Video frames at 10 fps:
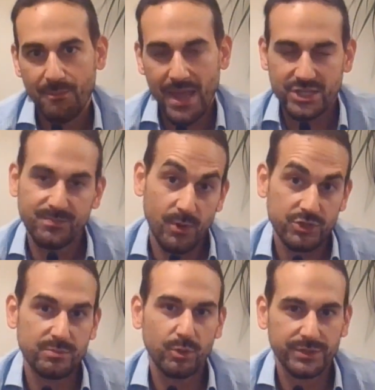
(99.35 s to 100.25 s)
best
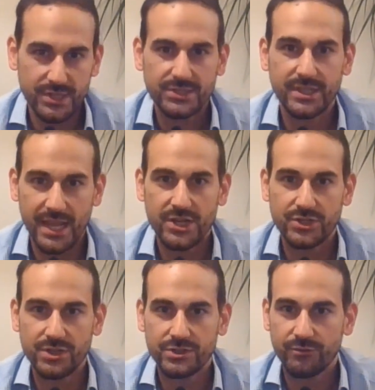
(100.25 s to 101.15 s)
possible
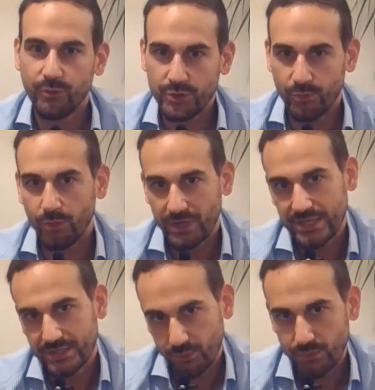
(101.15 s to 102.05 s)
destinations for your own lead
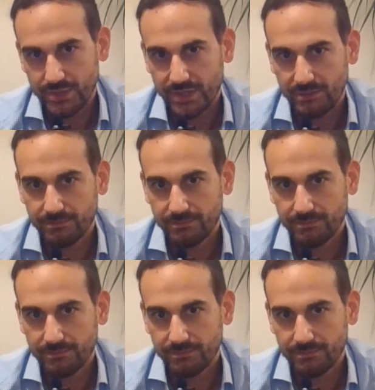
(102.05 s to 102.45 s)
sourcing.